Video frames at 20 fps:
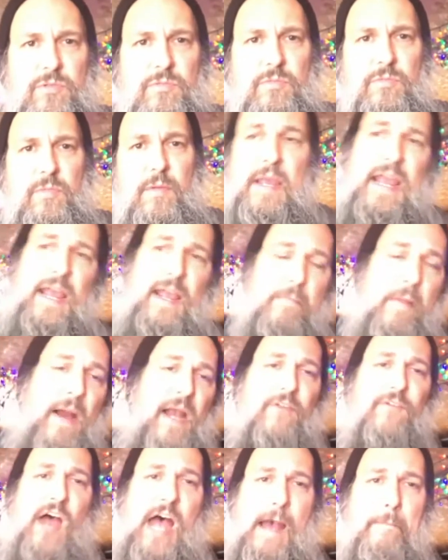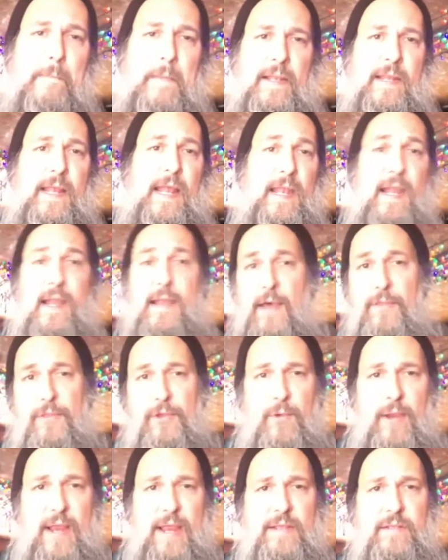I mean, it might have happened in another
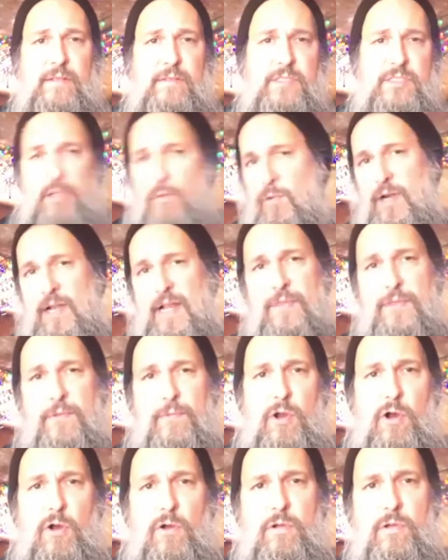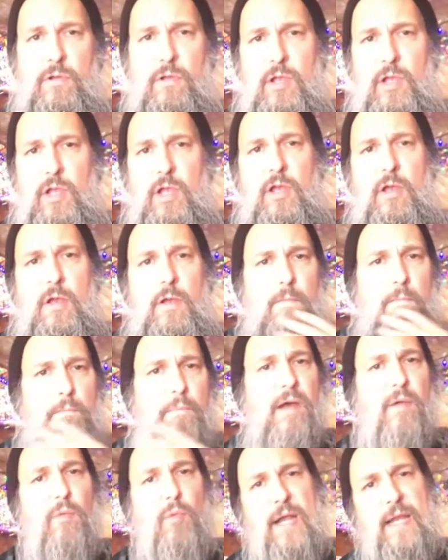way somewhere down the road,
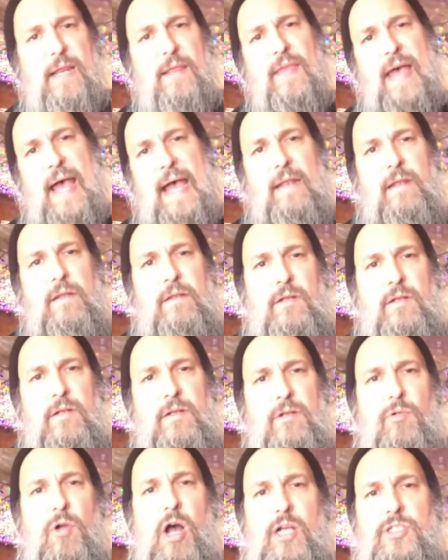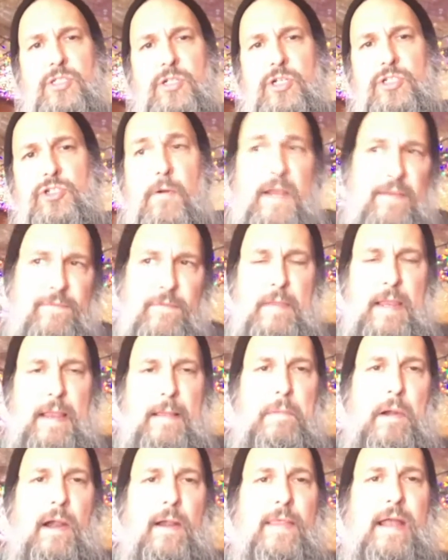but winning that Rock Search or even being
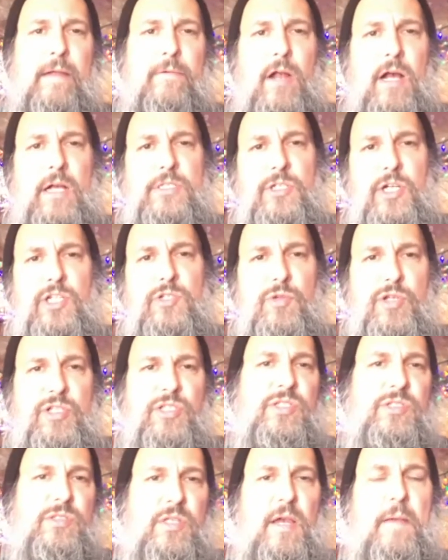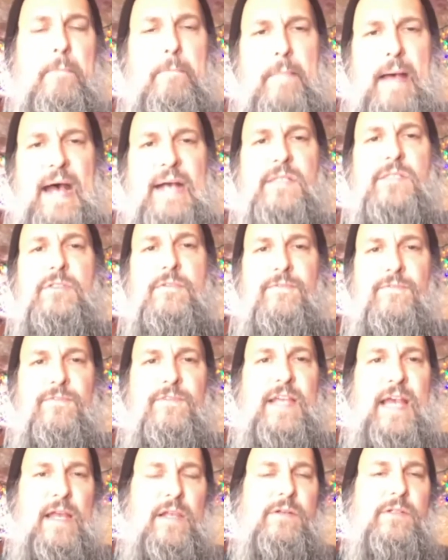part of that Rock Search was a massive
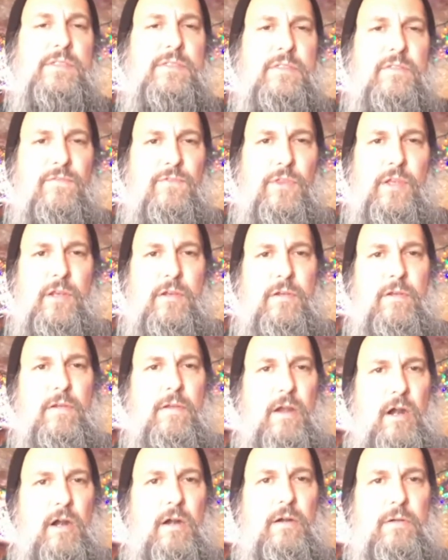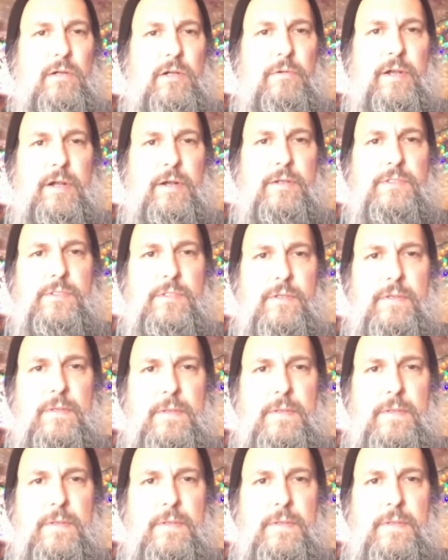catalyst for the entire career. So.